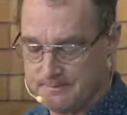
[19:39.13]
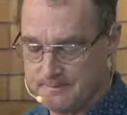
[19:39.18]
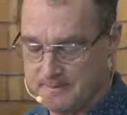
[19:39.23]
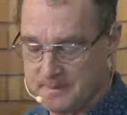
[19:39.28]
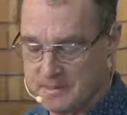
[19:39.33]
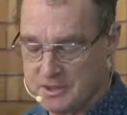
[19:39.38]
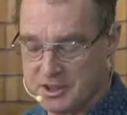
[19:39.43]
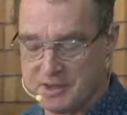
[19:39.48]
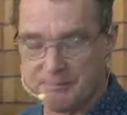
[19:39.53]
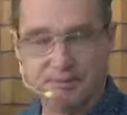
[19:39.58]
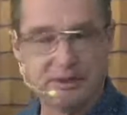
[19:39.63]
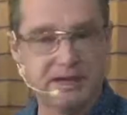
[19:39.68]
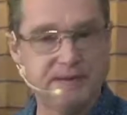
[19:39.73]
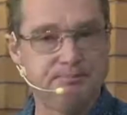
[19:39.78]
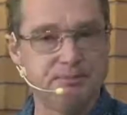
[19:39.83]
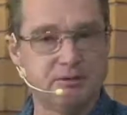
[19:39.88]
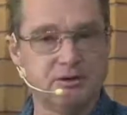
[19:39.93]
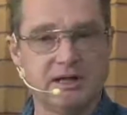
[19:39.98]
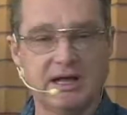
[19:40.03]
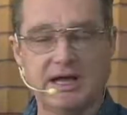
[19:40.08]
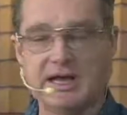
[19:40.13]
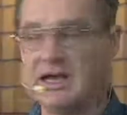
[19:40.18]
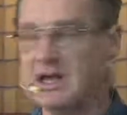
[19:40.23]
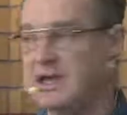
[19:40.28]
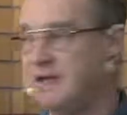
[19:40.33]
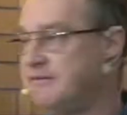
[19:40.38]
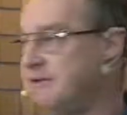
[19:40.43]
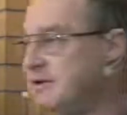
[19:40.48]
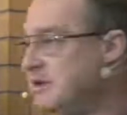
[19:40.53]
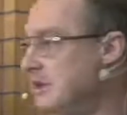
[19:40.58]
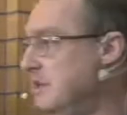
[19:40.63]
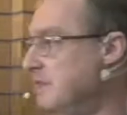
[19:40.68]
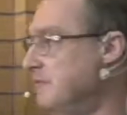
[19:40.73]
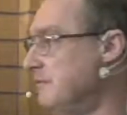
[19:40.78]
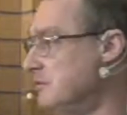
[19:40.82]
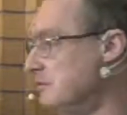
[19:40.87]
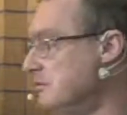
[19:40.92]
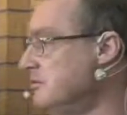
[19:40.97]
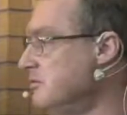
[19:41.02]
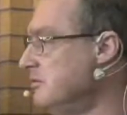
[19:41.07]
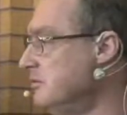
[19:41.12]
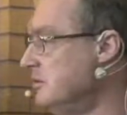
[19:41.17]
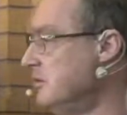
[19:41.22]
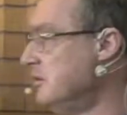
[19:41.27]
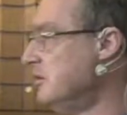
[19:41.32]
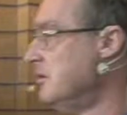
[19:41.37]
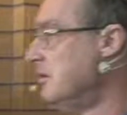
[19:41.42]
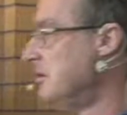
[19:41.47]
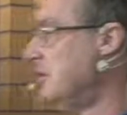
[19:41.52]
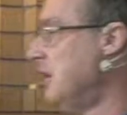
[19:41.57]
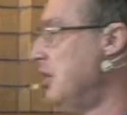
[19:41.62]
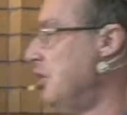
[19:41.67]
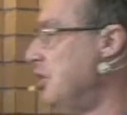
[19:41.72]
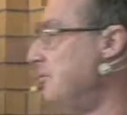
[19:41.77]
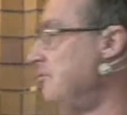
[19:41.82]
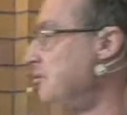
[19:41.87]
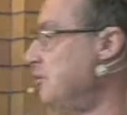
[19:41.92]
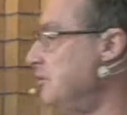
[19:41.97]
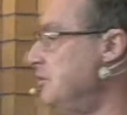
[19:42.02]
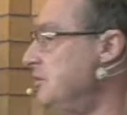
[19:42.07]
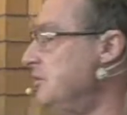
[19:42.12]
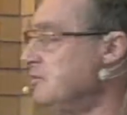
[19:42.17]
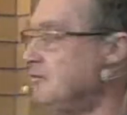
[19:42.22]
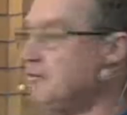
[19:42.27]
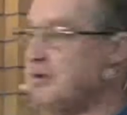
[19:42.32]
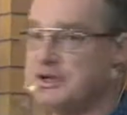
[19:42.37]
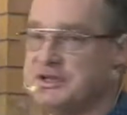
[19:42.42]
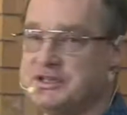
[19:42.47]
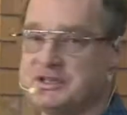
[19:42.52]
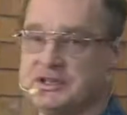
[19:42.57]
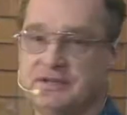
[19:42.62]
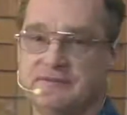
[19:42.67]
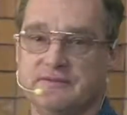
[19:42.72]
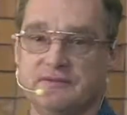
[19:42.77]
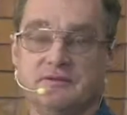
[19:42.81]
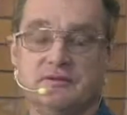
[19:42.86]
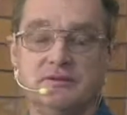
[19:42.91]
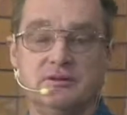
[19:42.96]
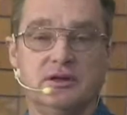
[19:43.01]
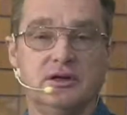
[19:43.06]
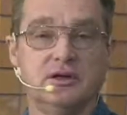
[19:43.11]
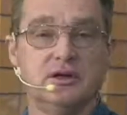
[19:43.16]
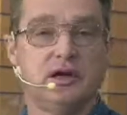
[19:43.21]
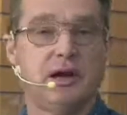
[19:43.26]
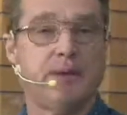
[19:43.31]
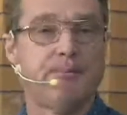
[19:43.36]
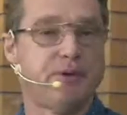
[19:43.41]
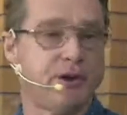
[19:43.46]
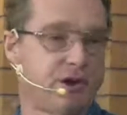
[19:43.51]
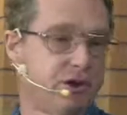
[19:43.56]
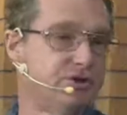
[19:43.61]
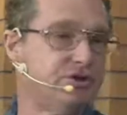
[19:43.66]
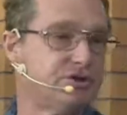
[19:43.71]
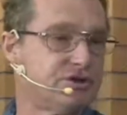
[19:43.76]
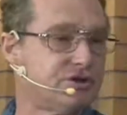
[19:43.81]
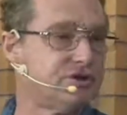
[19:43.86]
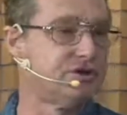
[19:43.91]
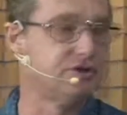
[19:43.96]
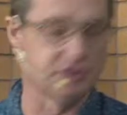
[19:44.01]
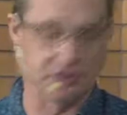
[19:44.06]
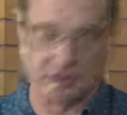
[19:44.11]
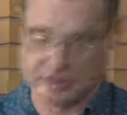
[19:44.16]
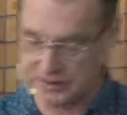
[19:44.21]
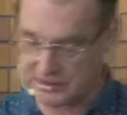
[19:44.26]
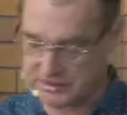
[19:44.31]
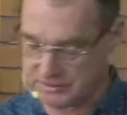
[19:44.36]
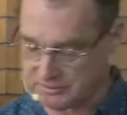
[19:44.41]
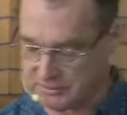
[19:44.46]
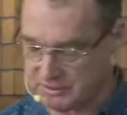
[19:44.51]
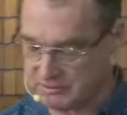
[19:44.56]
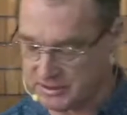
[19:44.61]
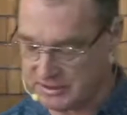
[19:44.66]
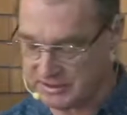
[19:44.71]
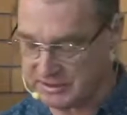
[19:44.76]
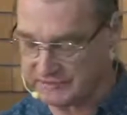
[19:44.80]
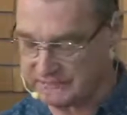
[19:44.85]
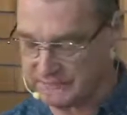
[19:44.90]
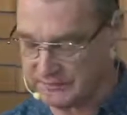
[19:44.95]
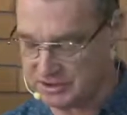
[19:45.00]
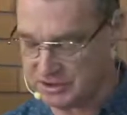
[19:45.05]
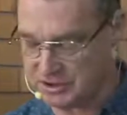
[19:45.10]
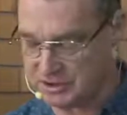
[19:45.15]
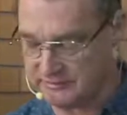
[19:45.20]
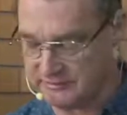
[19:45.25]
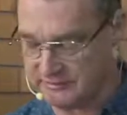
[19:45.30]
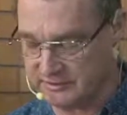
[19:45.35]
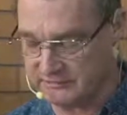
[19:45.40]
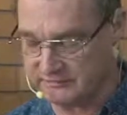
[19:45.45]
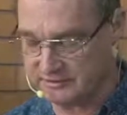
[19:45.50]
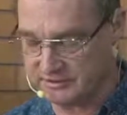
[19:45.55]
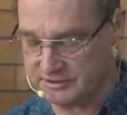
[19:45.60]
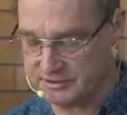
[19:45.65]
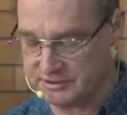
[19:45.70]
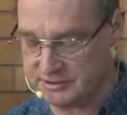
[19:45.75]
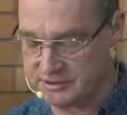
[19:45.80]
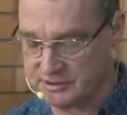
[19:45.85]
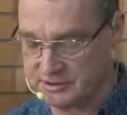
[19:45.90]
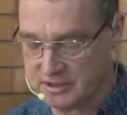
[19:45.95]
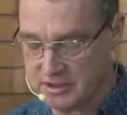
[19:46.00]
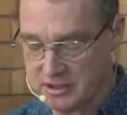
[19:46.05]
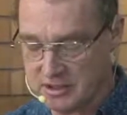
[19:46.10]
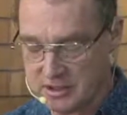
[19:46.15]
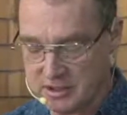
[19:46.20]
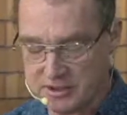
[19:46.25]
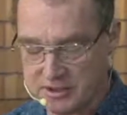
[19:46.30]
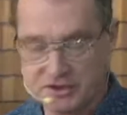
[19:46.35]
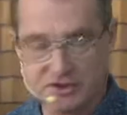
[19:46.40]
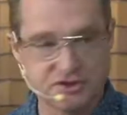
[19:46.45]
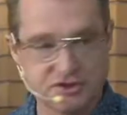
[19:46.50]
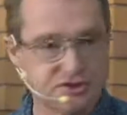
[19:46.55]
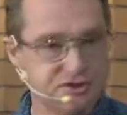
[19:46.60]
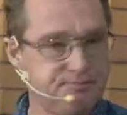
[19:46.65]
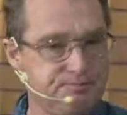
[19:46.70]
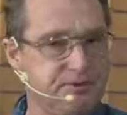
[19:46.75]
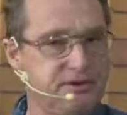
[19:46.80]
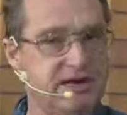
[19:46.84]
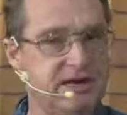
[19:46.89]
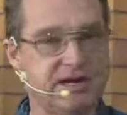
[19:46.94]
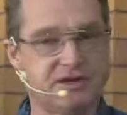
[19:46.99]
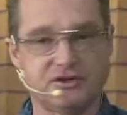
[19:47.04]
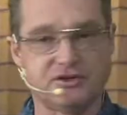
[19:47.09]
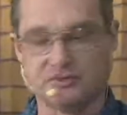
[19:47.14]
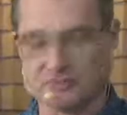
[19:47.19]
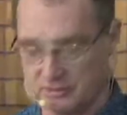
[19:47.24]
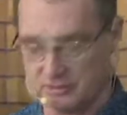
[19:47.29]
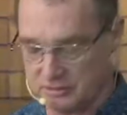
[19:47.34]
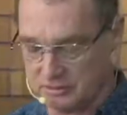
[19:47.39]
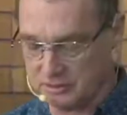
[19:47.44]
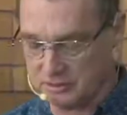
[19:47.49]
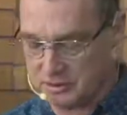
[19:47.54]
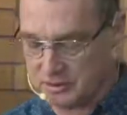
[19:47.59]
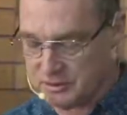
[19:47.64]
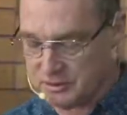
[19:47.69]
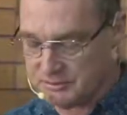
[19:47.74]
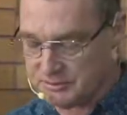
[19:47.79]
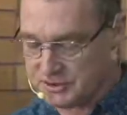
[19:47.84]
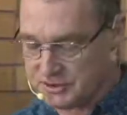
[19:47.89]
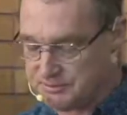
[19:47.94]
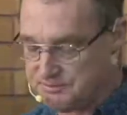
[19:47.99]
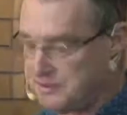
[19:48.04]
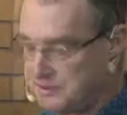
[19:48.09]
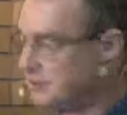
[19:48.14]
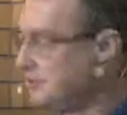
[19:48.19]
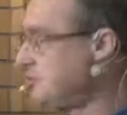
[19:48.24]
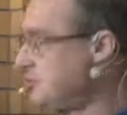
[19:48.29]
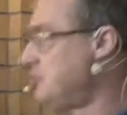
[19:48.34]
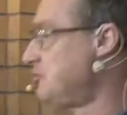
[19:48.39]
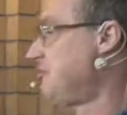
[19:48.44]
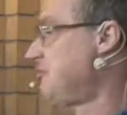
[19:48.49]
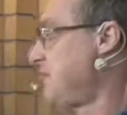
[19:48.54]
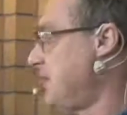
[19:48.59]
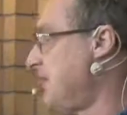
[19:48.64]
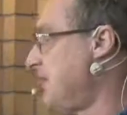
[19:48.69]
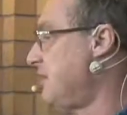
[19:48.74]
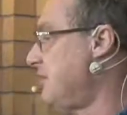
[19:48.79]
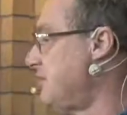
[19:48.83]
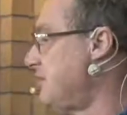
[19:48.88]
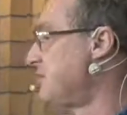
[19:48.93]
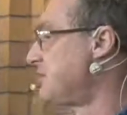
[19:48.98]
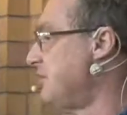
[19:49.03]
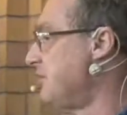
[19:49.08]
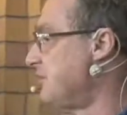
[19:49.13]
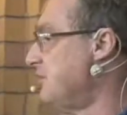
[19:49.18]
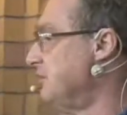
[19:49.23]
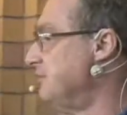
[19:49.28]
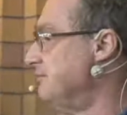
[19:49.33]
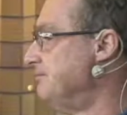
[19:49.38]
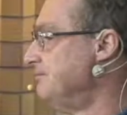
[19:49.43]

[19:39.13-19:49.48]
The people have an evil, and I put what is evil, opposed to God, that's what my definition of evil is, supernatural, spiritual power inside them.